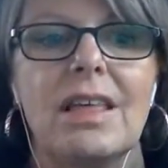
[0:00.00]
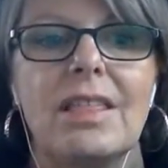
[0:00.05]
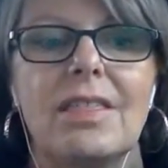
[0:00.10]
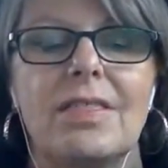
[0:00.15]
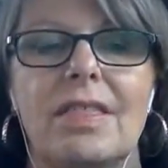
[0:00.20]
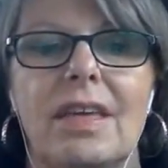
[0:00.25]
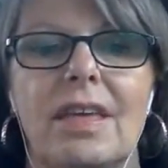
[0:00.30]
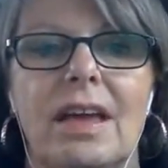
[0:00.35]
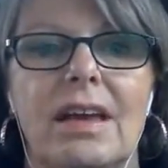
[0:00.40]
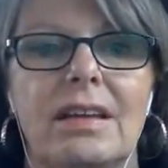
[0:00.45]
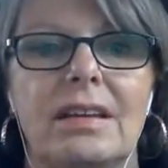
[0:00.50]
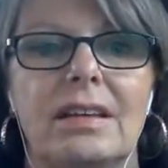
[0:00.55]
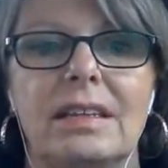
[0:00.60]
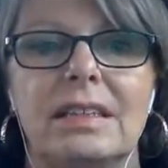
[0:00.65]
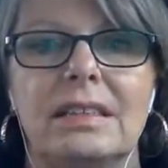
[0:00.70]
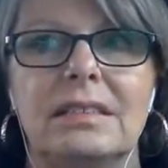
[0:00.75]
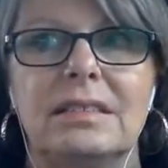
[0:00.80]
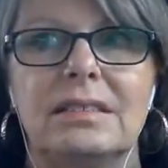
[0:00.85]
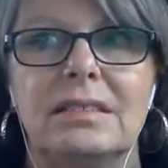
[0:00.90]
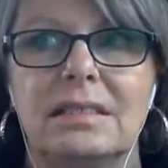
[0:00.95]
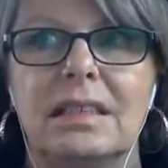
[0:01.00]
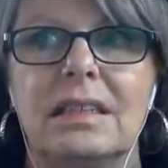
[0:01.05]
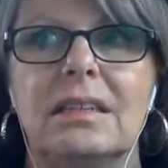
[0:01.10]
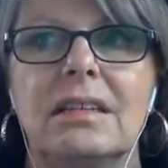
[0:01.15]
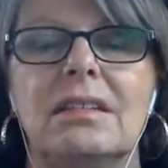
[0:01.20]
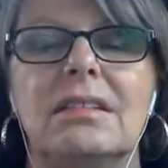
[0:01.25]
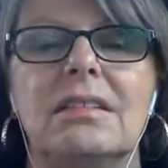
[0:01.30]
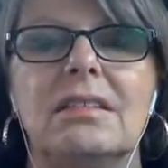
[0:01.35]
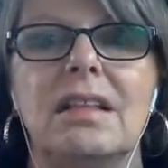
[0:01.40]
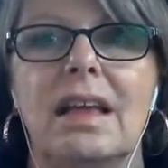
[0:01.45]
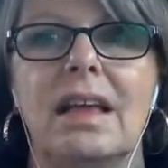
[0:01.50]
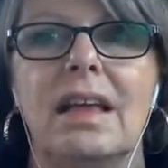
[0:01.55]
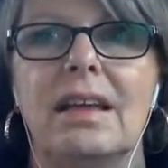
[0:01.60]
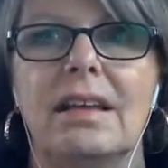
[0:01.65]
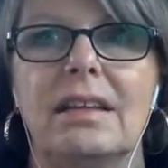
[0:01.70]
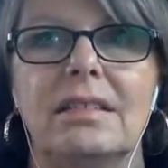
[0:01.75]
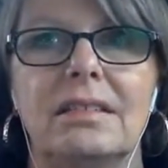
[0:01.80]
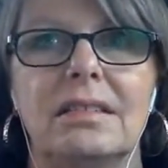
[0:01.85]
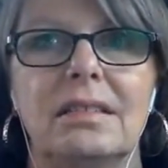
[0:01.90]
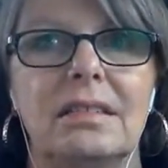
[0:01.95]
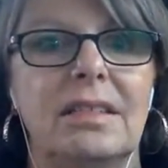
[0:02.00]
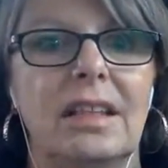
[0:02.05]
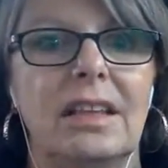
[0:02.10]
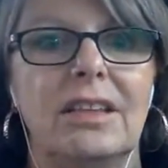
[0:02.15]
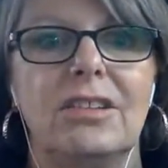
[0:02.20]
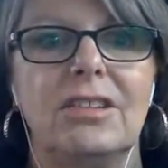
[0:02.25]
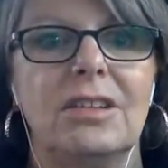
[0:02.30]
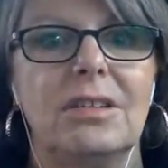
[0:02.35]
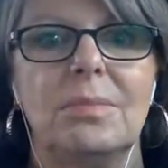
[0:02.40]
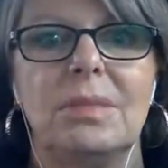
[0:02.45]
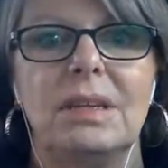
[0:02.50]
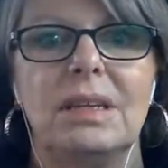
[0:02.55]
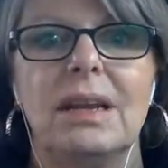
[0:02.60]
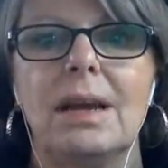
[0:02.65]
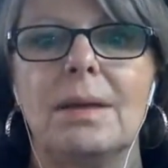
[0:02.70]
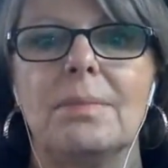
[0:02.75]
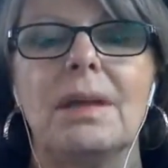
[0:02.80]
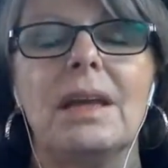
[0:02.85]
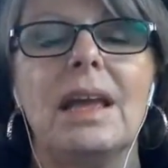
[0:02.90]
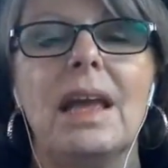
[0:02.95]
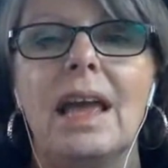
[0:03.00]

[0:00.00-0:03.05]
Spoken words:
that is single and that you can meet up.